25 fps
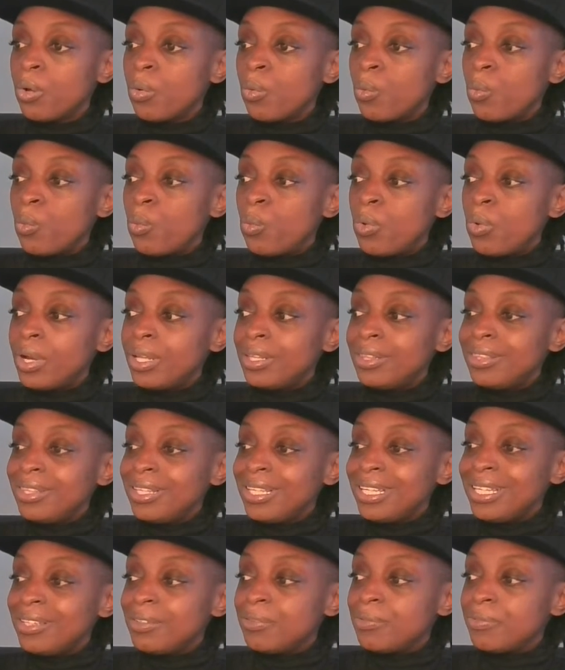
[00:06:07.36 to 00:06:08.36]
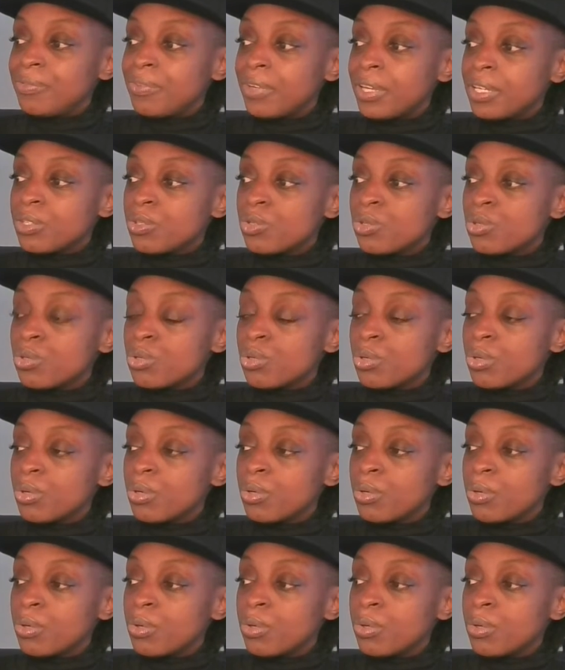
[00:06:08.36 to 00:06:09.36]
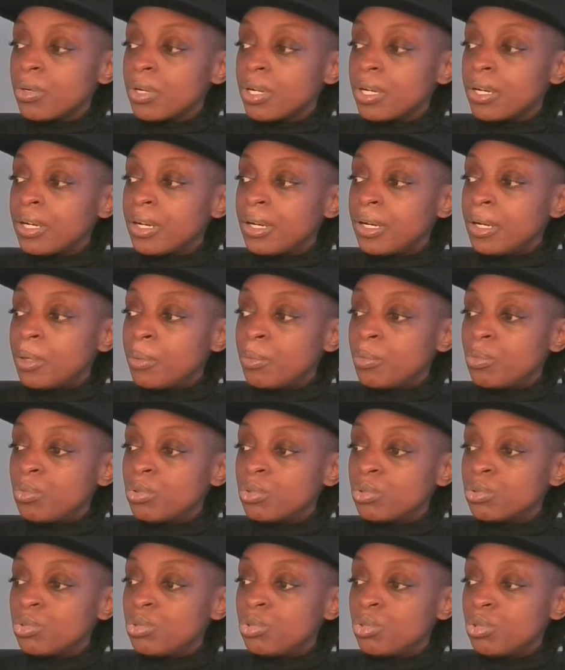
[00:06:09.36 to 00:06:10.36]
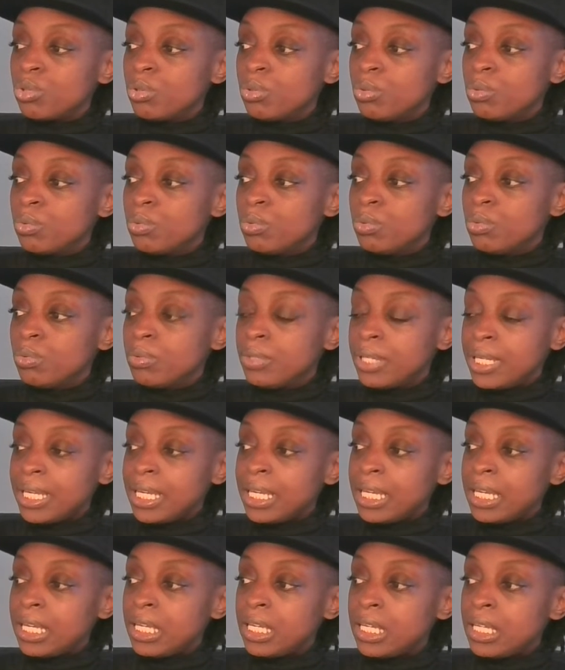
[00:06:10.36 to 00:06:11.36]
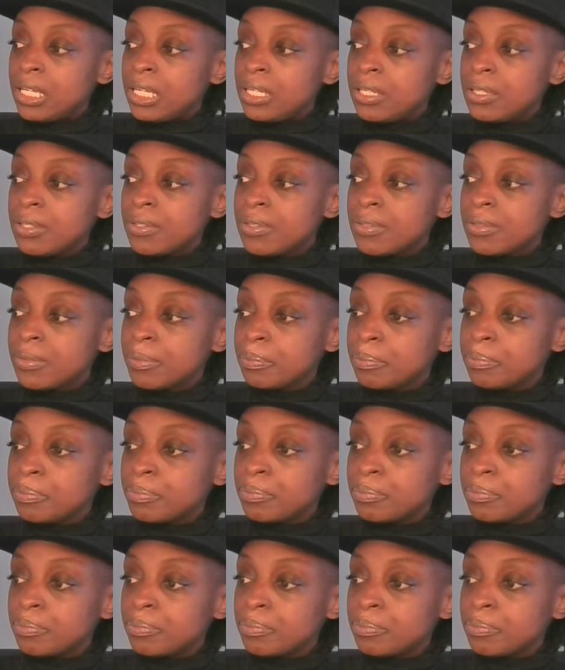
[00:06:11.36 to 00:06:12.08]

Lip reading: what the investor will do is